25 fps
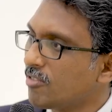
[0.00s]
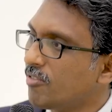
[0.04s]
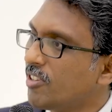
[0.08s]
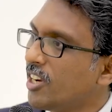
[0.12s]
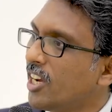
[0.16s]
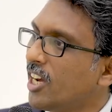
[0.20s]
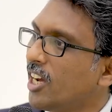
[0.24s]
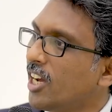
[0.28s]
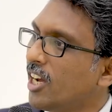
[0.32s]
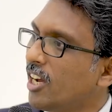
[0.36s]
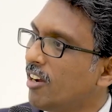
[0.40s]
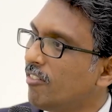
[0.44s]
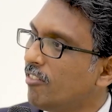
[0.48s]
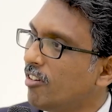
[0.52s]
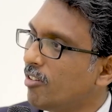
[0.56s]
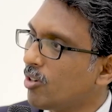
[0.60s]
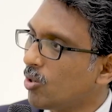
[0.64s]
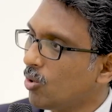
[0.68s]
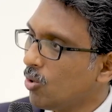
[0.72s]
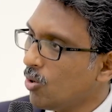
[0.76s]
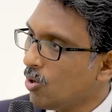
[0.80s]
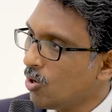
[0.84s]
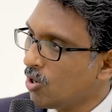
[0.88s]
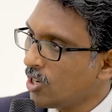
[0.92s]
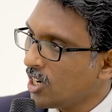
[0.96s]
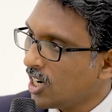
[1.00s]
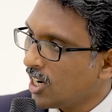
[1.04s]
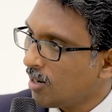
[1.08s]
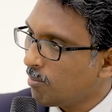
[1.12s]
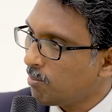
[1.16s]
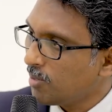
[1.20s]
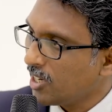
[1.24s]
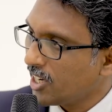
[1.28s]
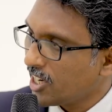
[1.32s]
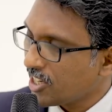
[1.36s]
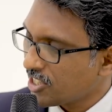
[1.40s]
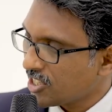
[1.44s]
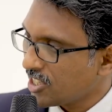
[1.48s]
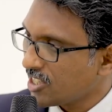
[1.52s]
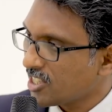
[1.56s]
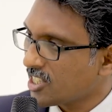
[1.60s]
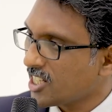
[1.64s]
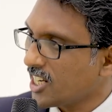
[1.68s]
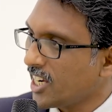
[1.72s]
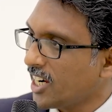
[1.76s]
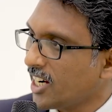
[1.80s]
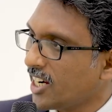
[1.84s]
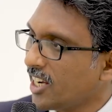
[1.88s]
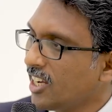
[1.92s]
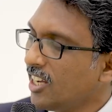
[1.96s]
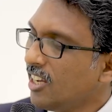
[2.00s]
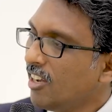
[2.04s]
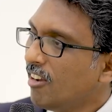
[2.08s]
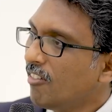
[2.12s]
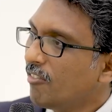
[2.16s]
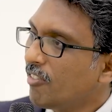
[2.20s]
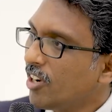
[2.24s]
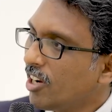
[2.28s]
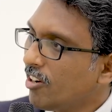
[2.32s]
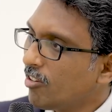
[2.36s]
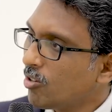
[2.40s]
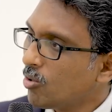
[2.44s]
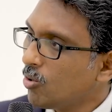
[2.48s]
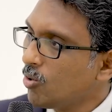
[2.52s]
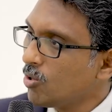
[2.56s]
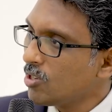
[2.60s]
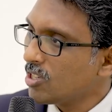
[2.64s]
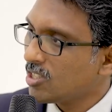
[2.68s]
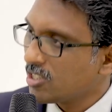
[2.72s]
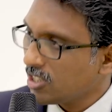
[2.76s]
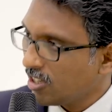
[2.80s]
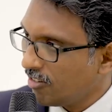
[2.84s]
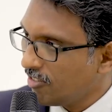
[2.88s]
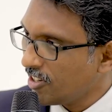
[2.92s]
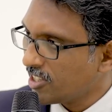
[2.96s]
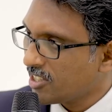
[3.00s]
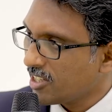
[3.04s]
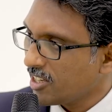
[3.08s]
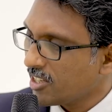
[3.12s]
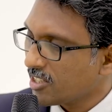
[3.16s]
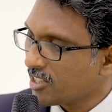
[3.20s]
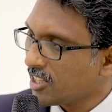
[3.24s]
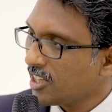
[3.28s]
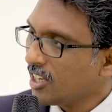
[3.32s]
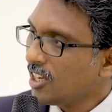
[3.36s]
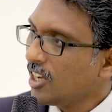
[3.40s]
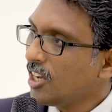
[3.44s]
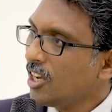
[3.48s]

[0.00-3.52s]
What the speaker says: We have our own application stack. We have our own services.